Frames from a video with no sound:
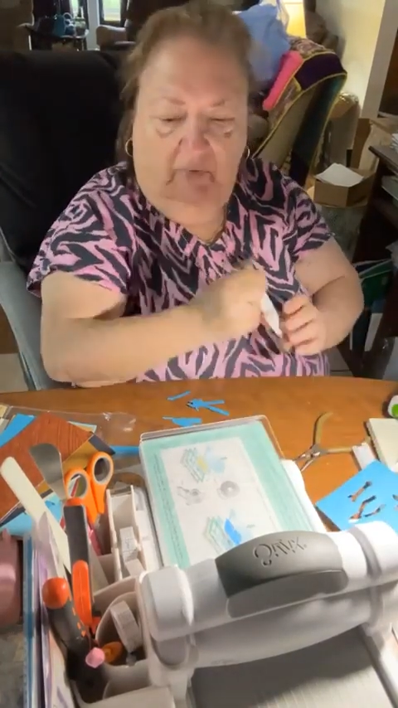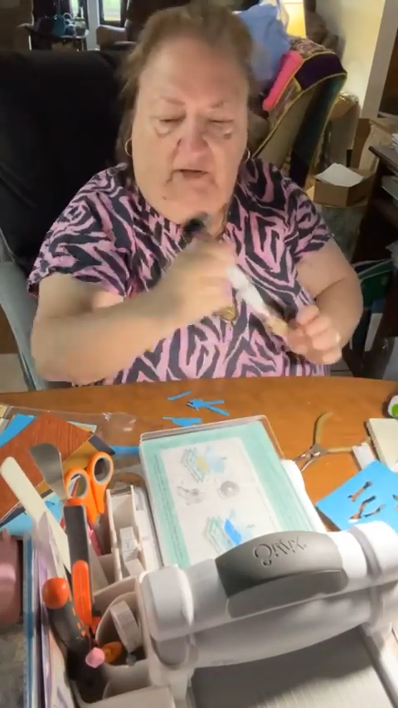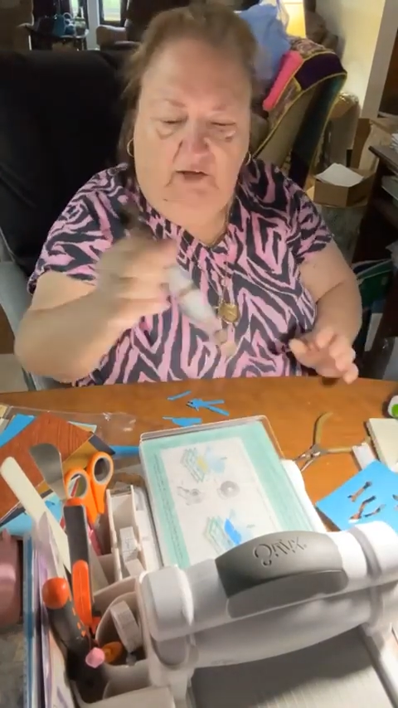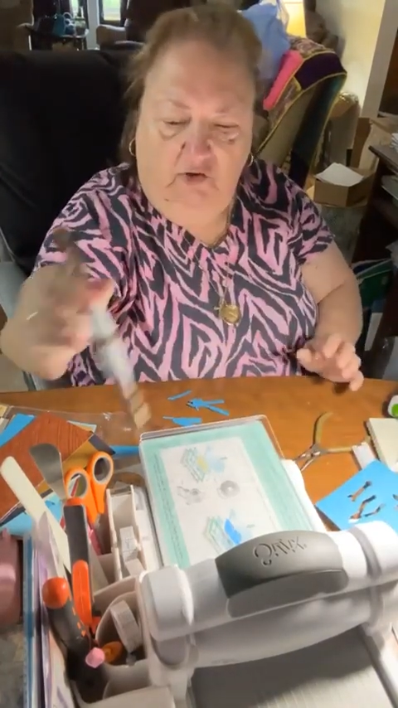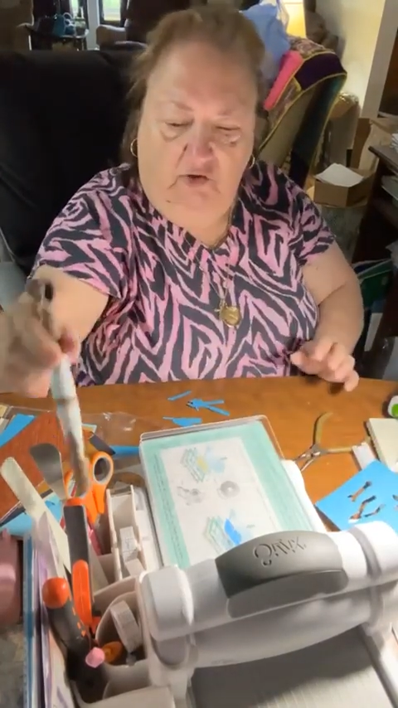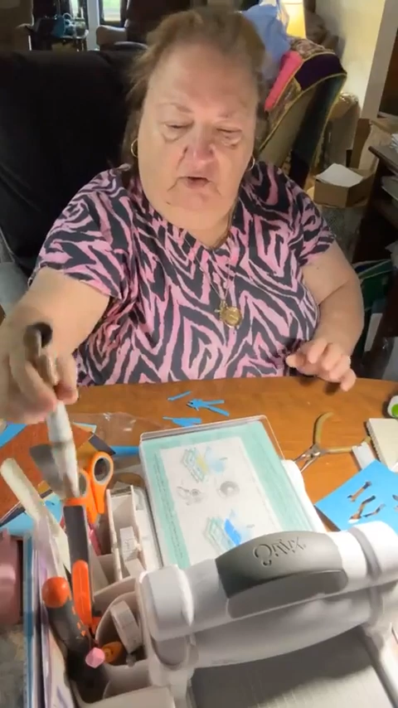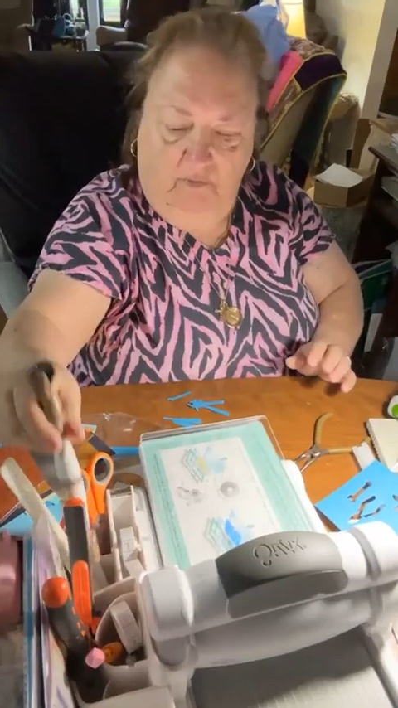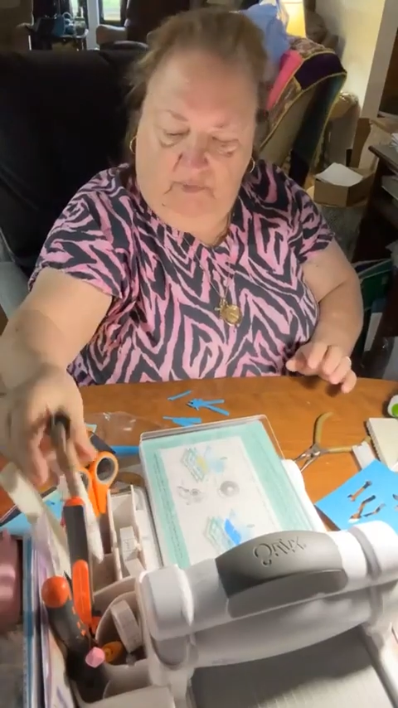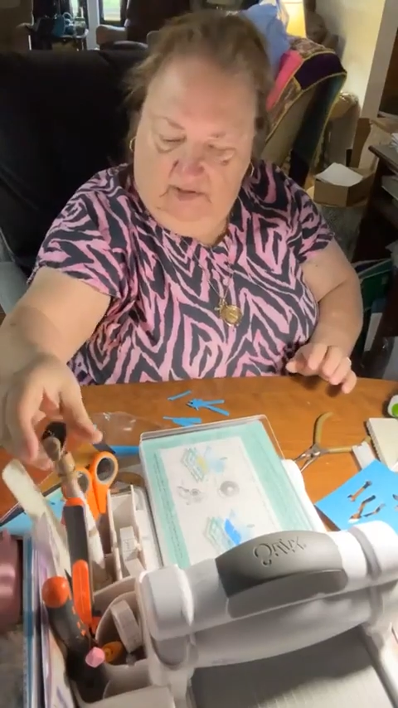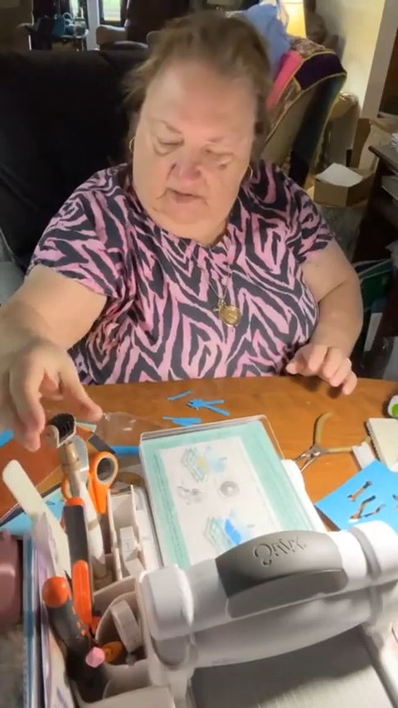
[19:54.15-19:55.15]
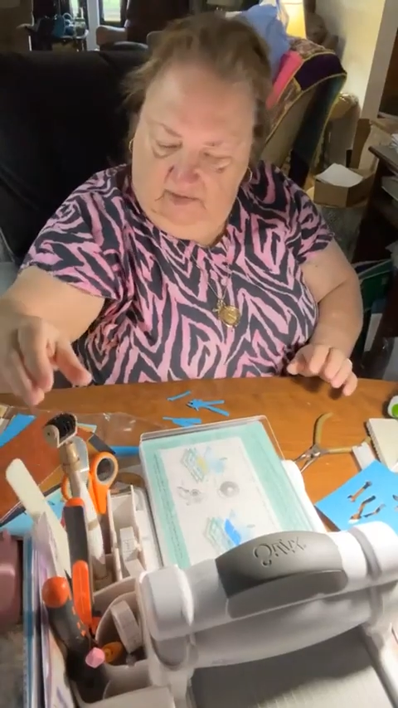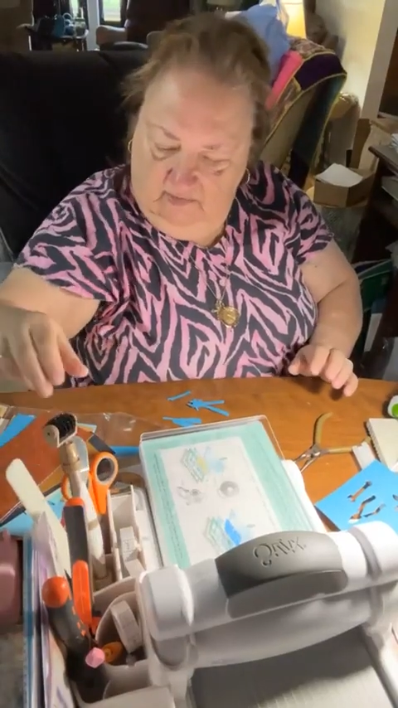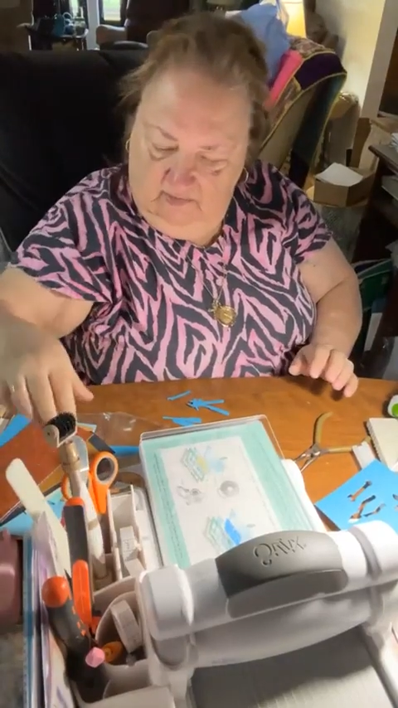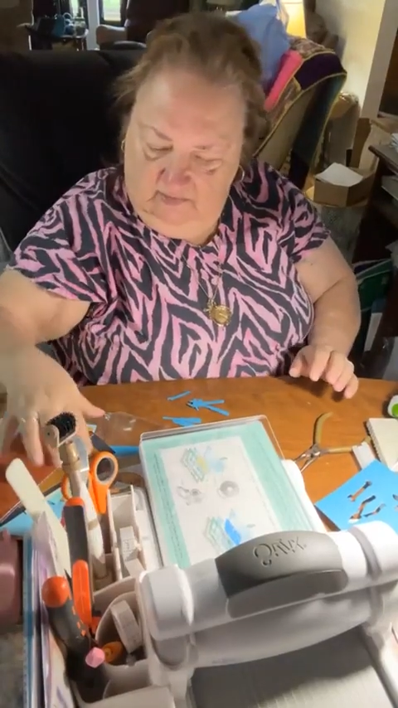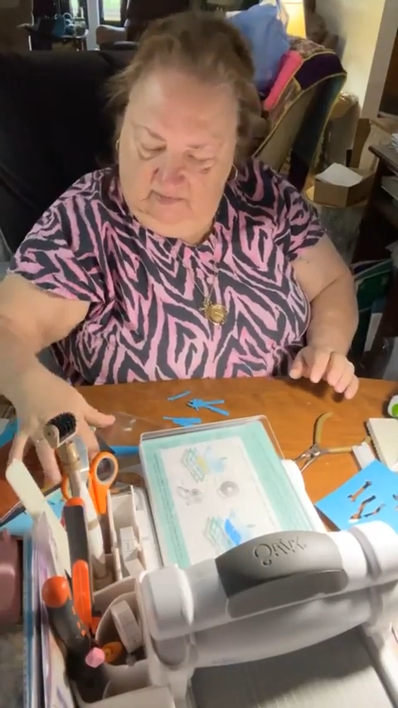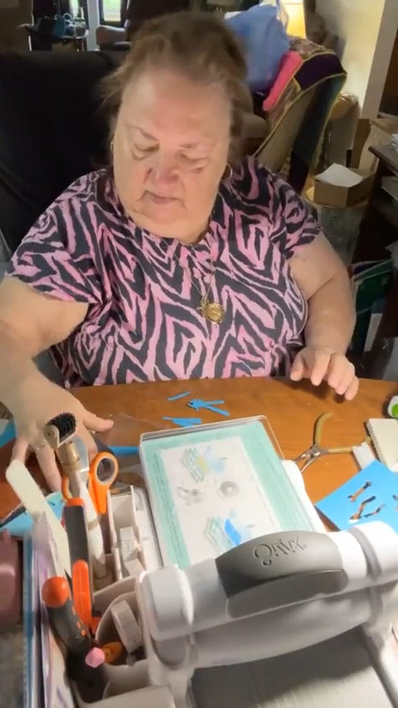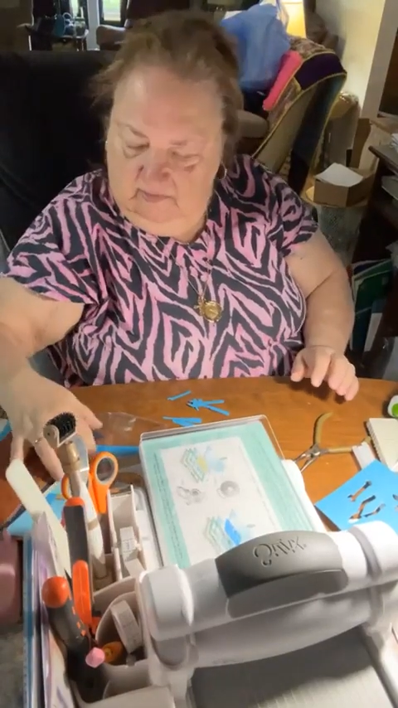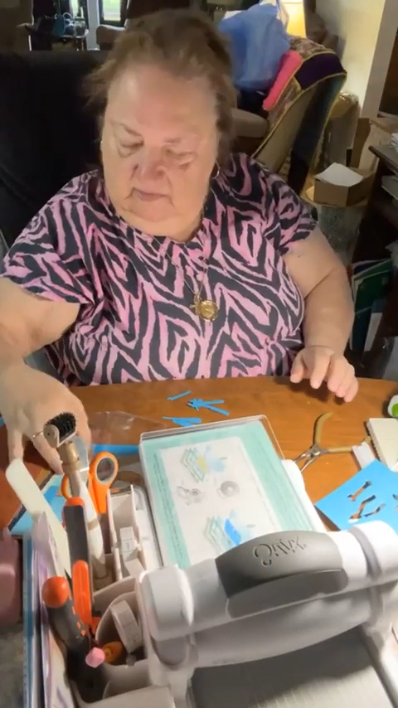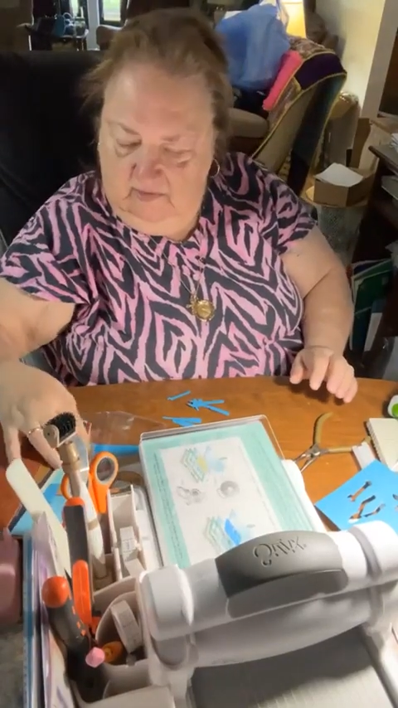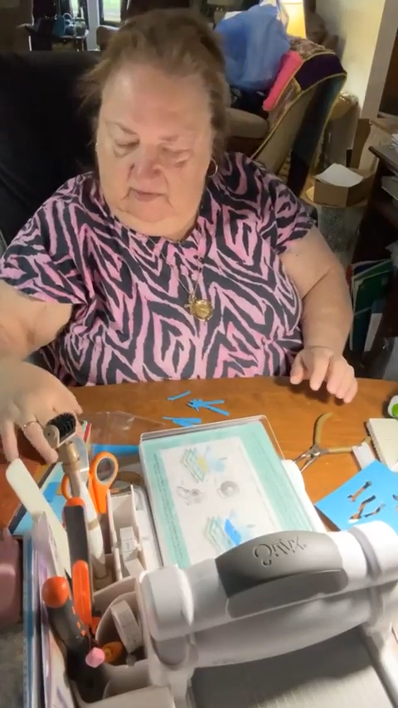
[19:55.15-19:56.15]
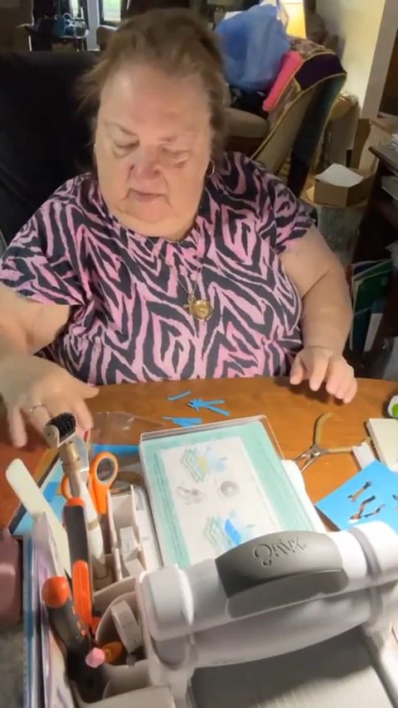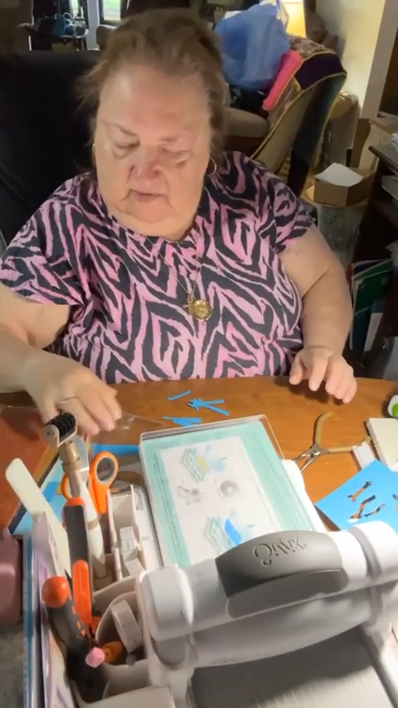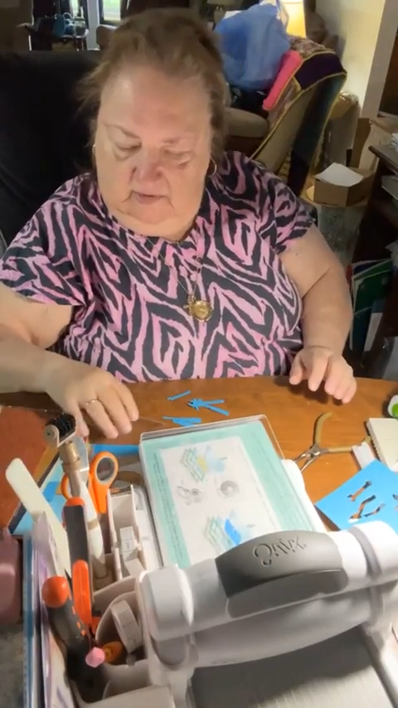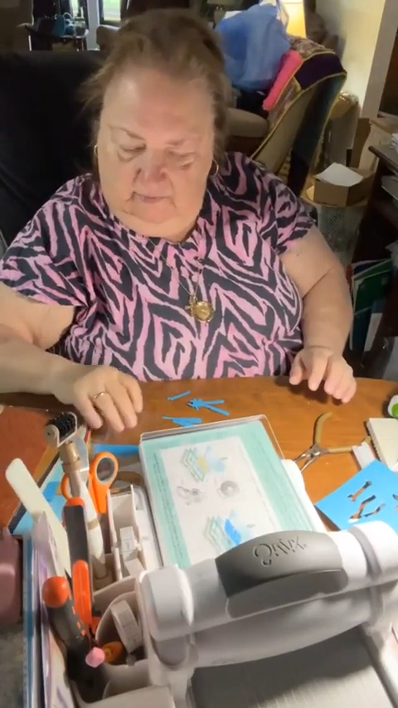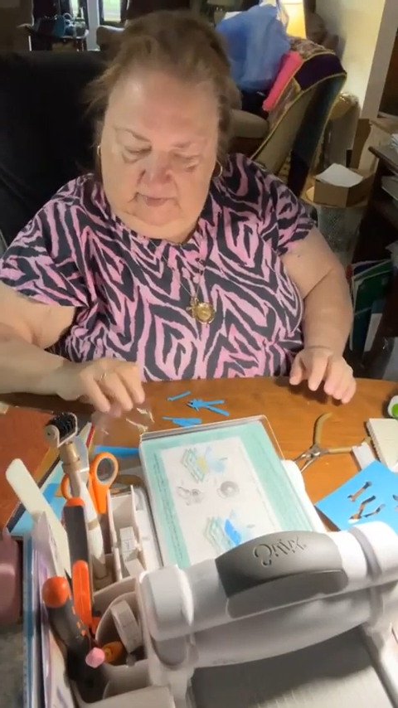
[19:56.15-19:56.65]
But that shouldn't be a